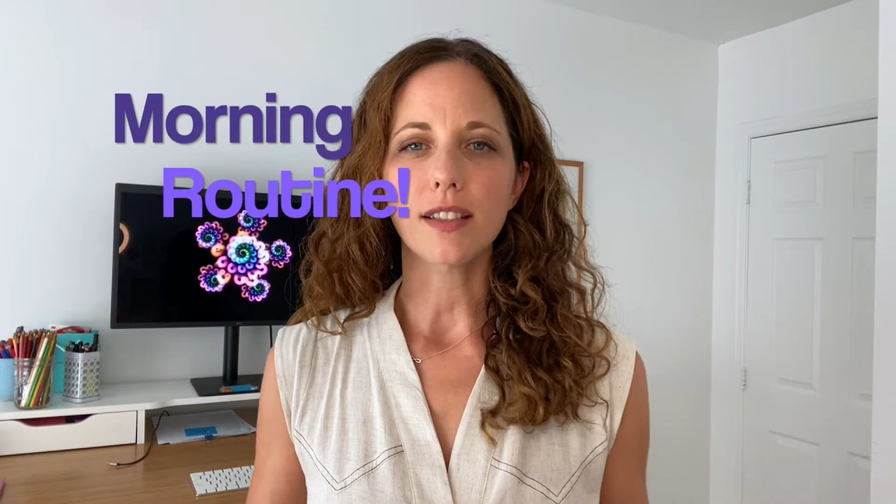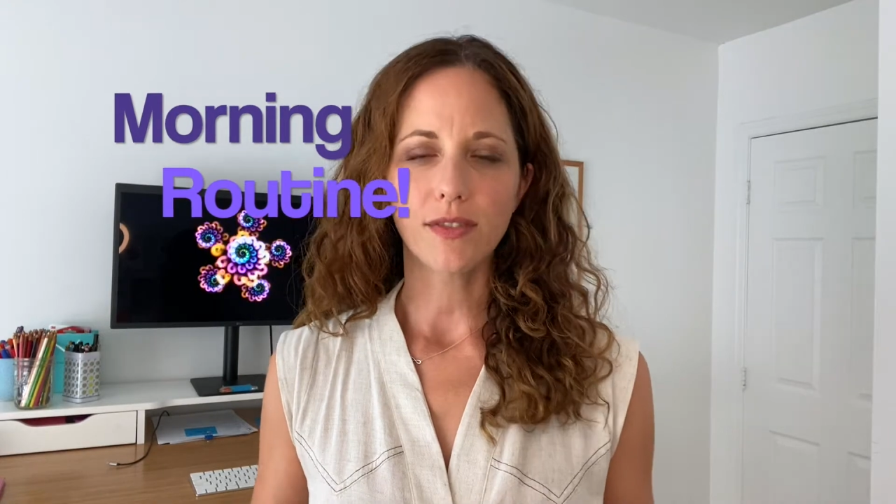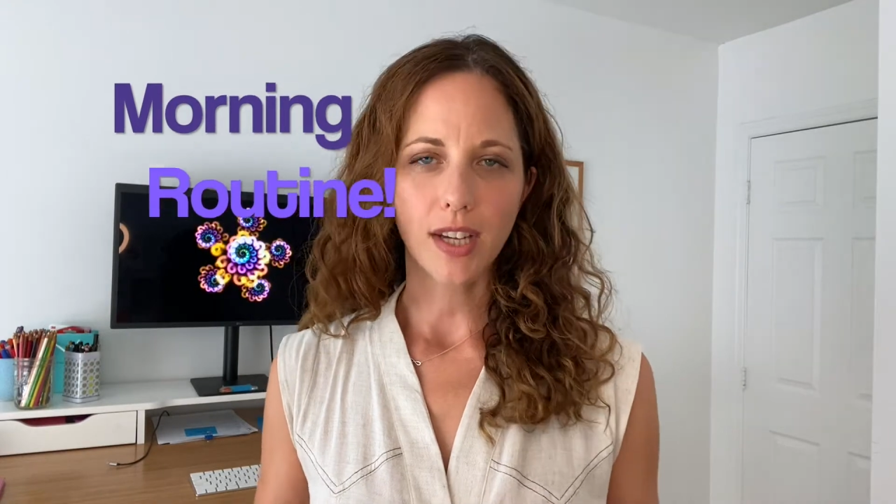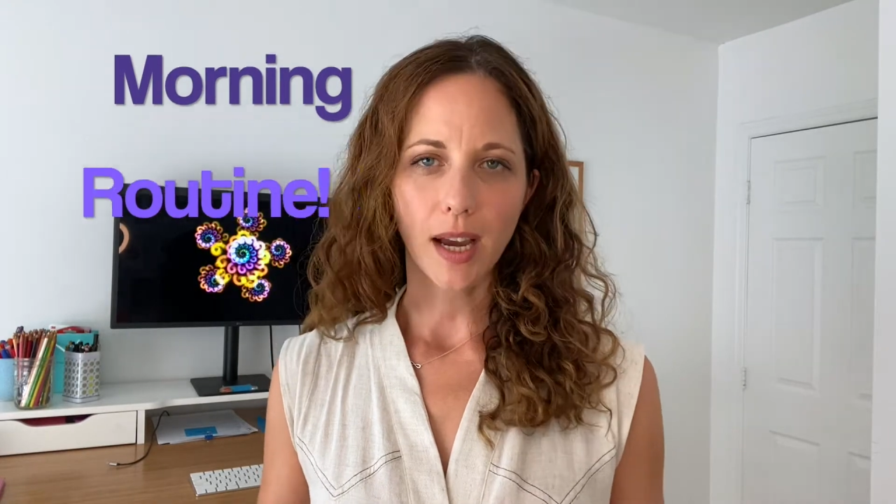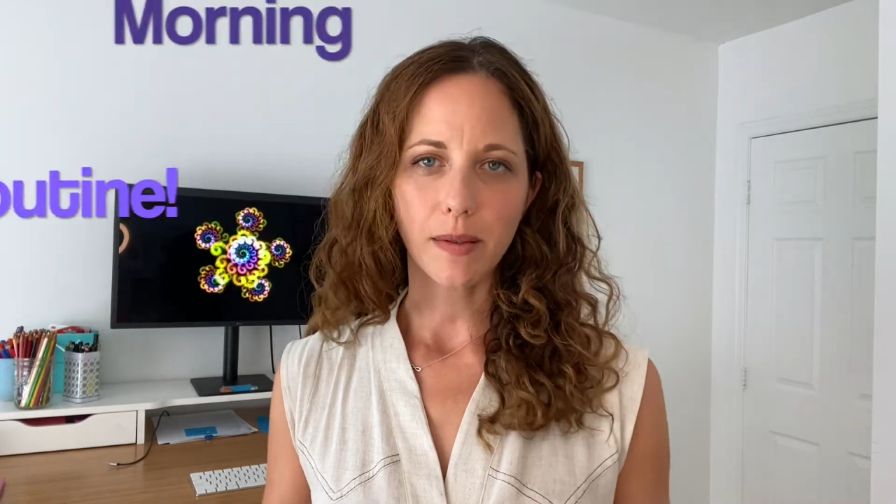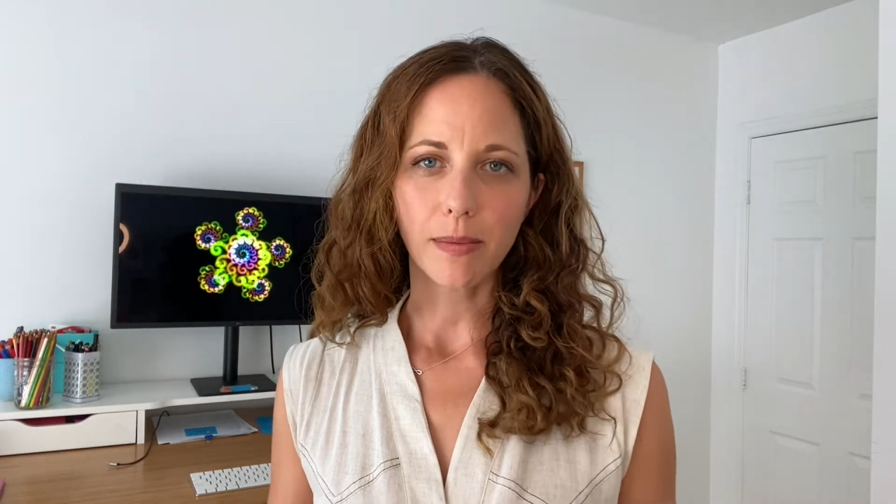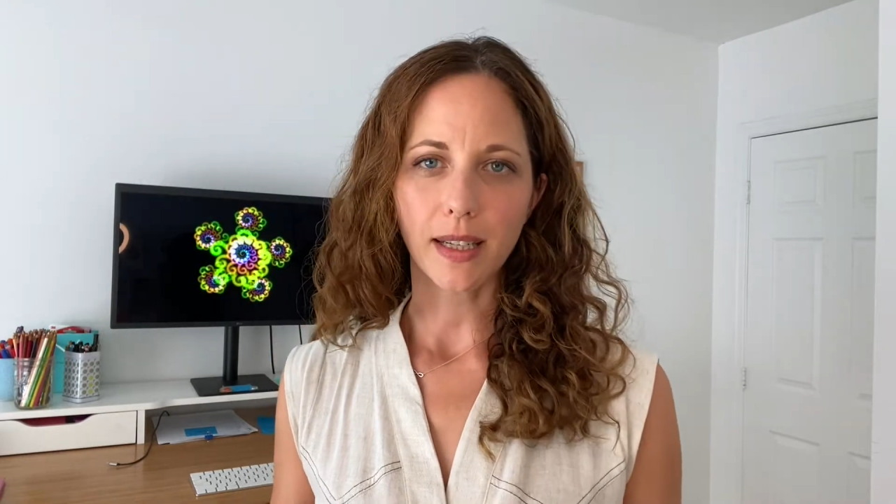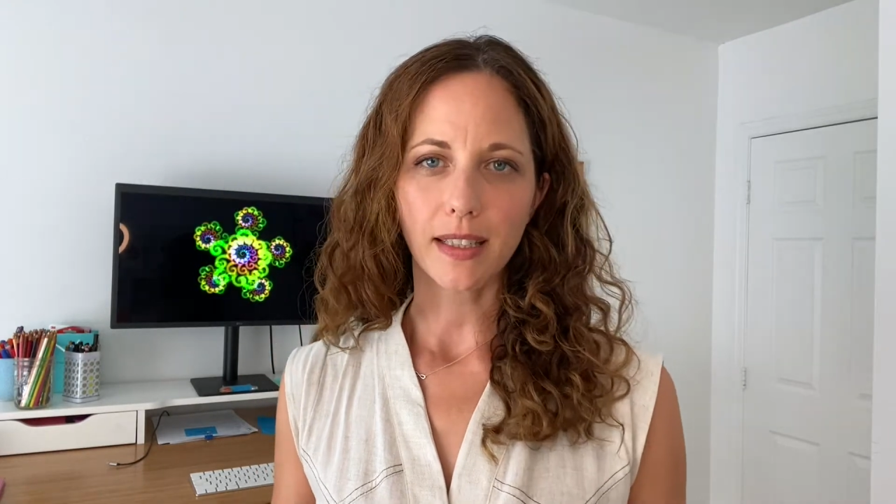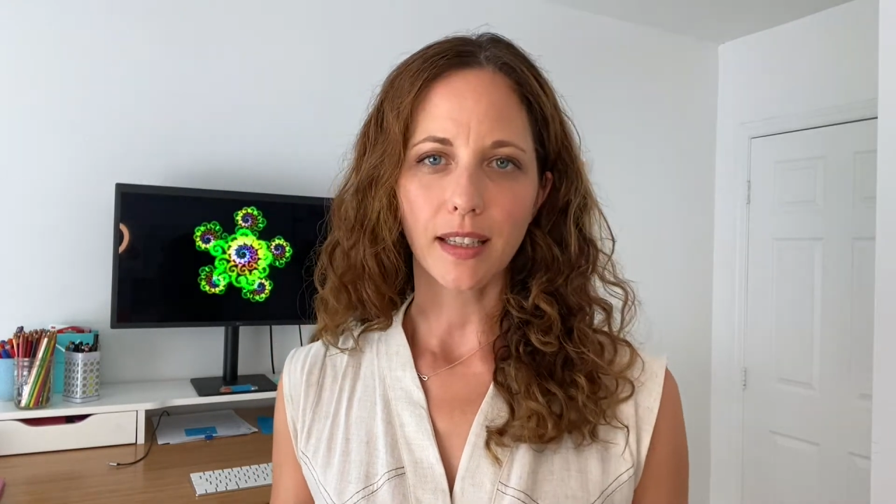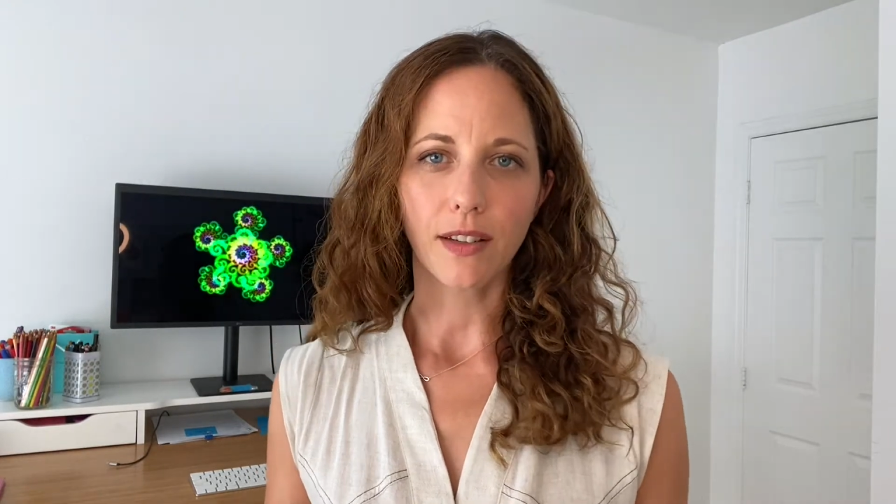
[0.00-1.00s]
of time to
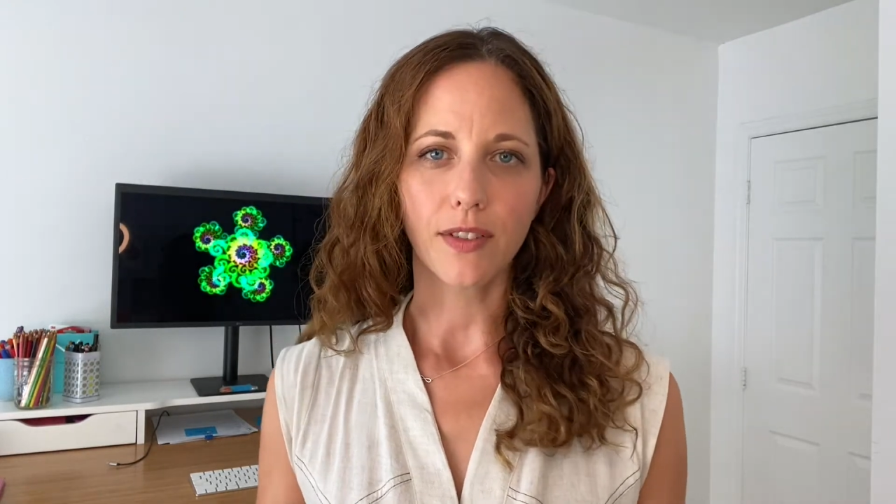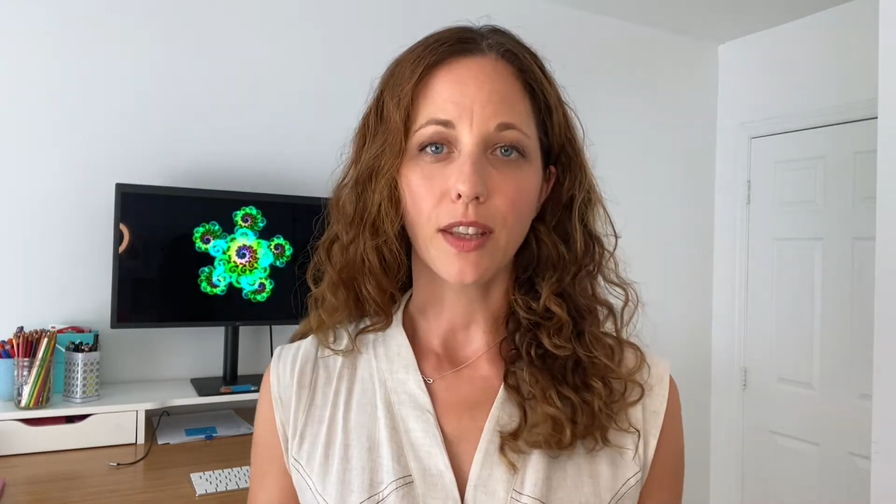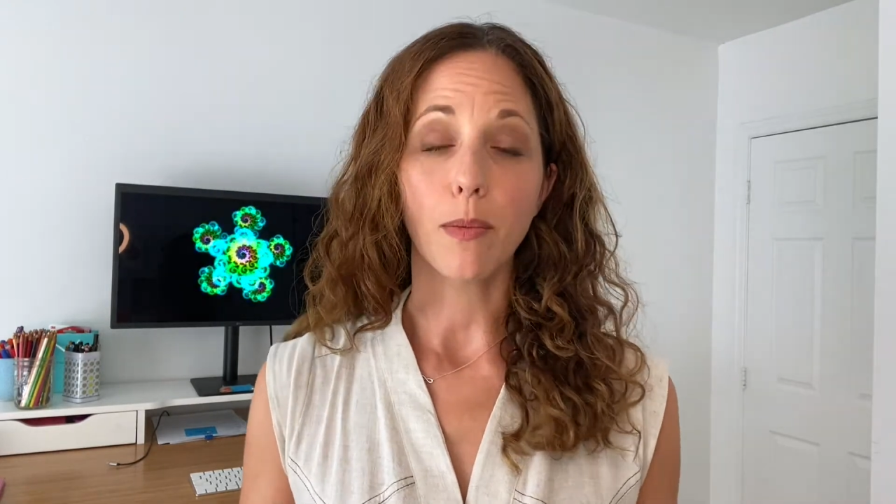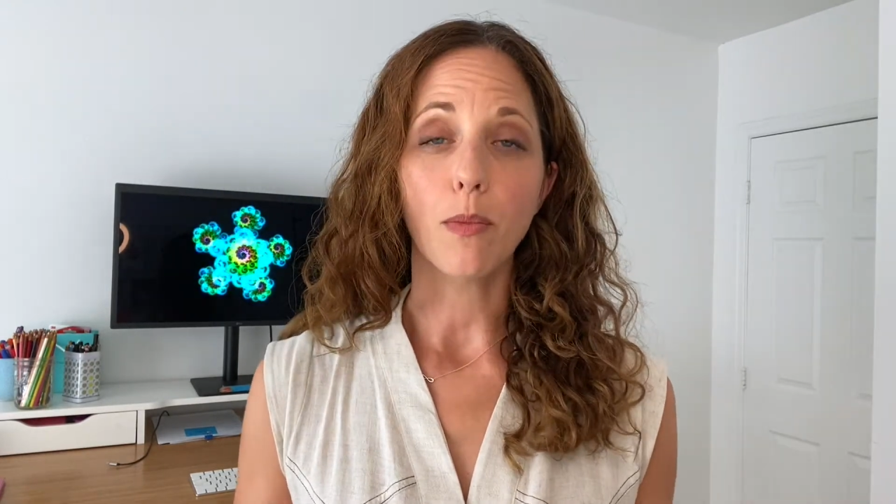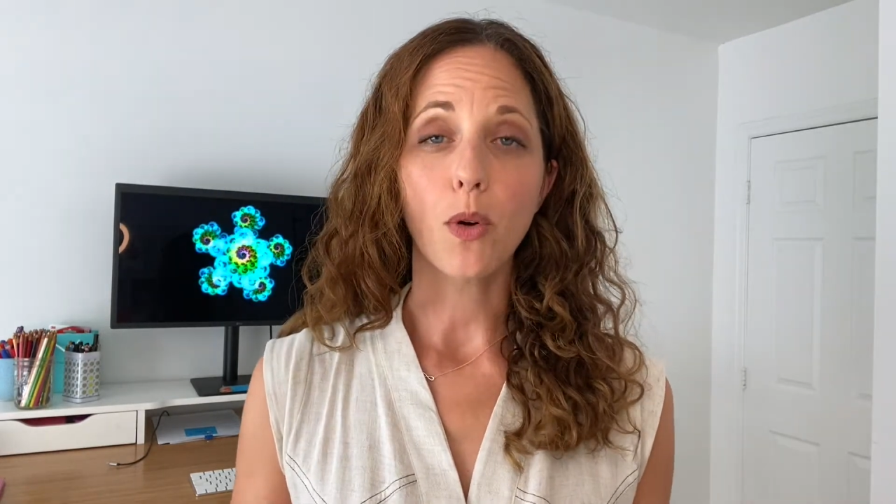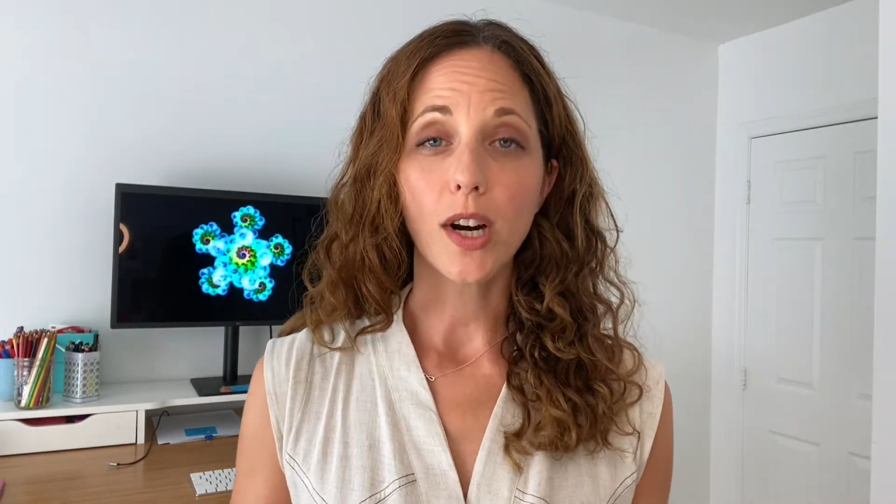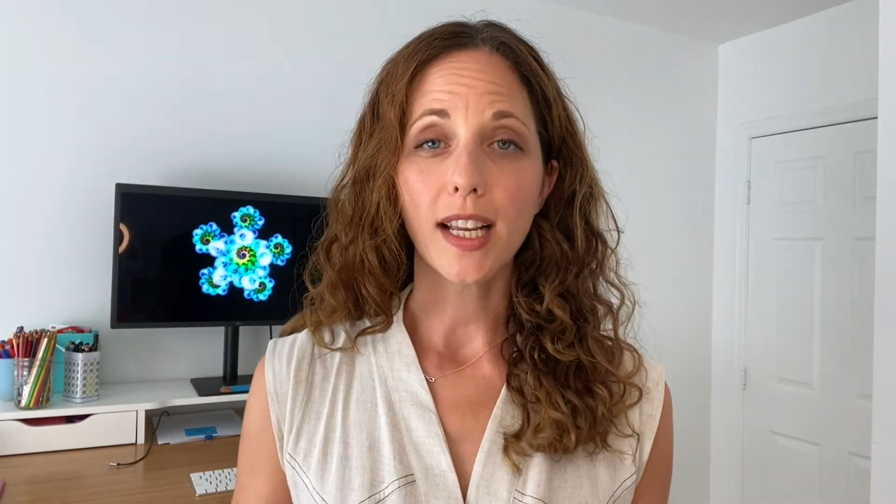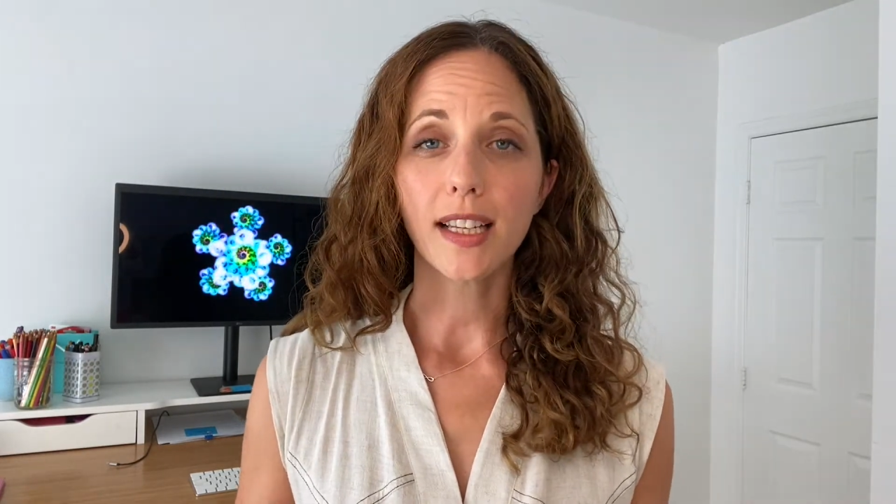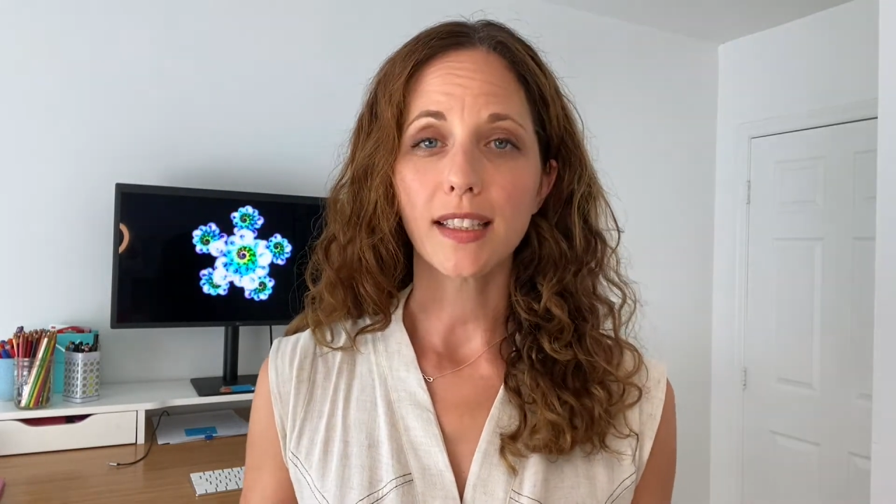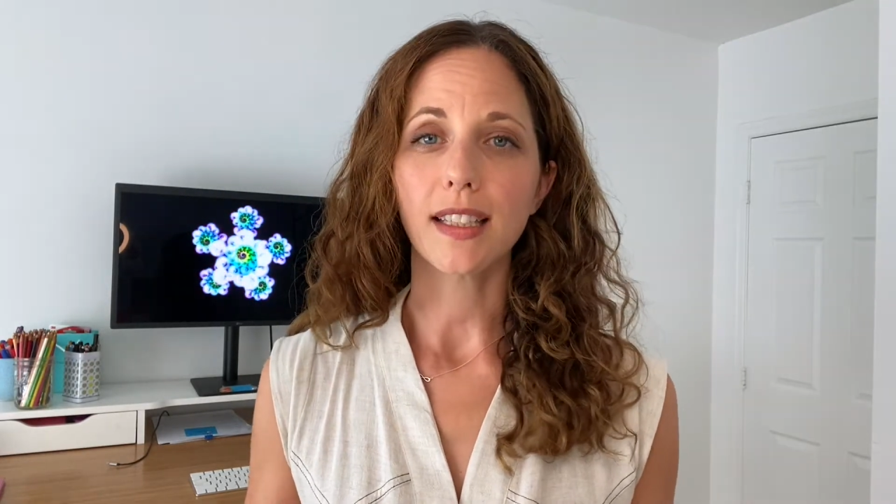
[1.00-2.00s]
myself in the
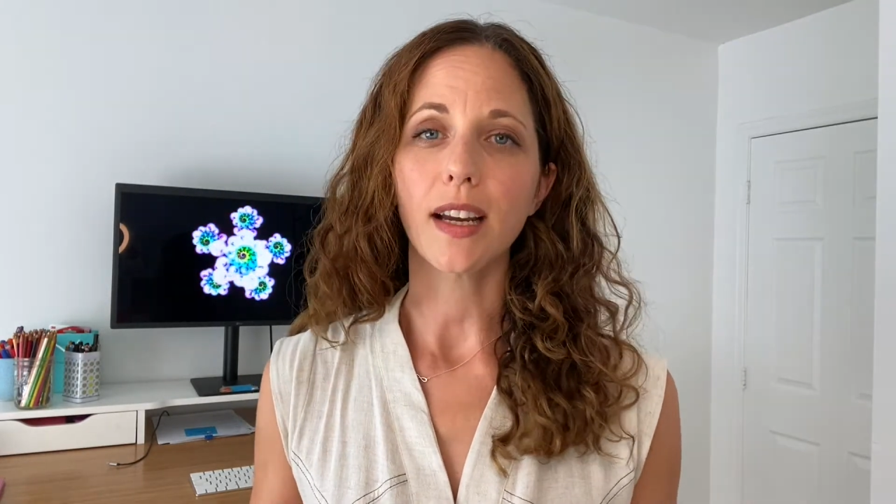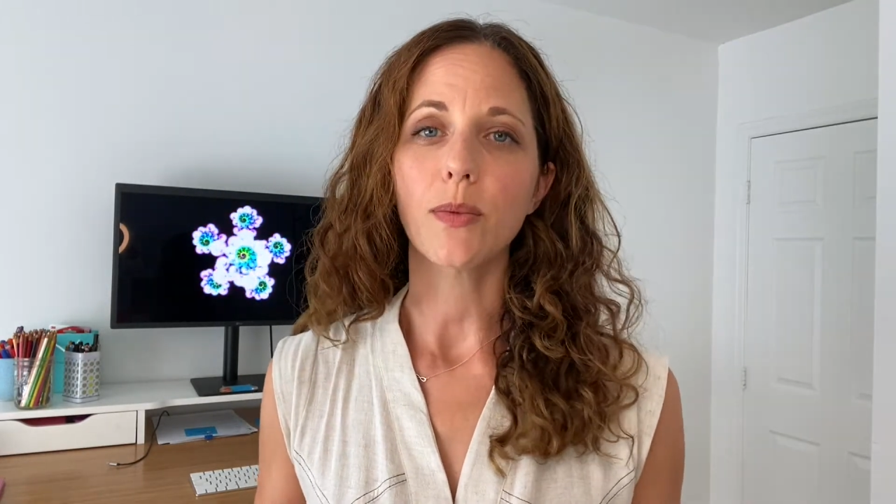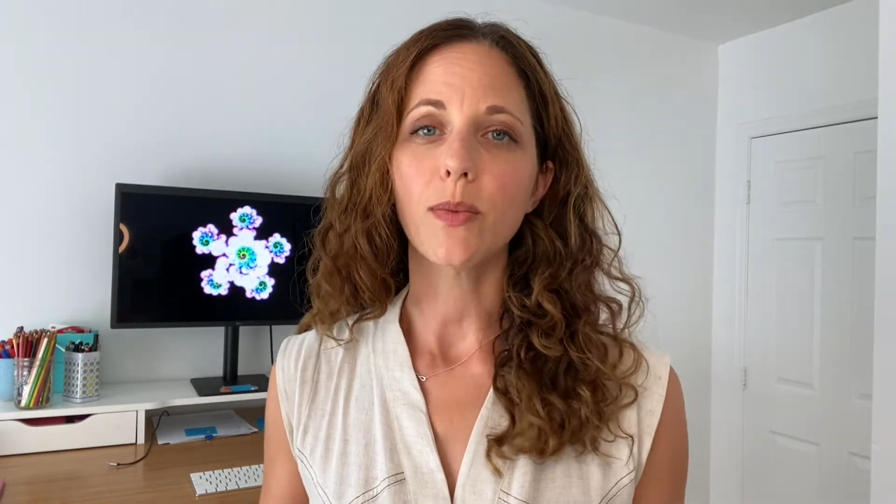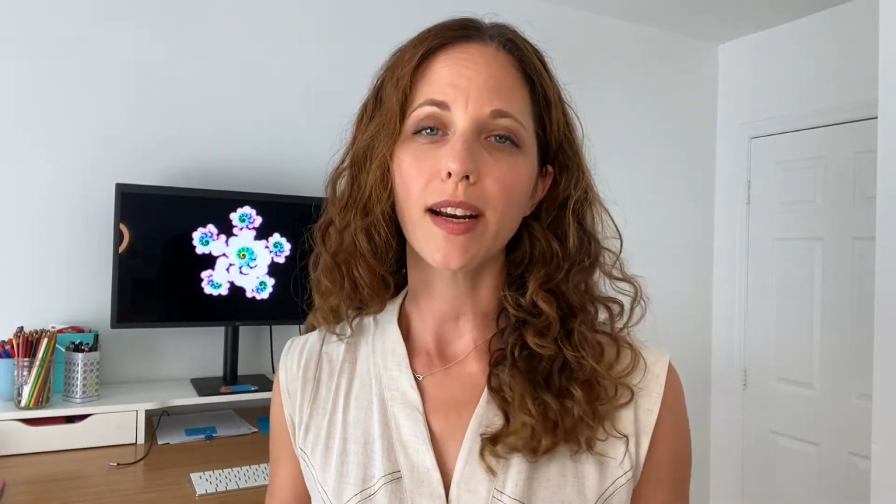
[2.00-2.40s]
morning to get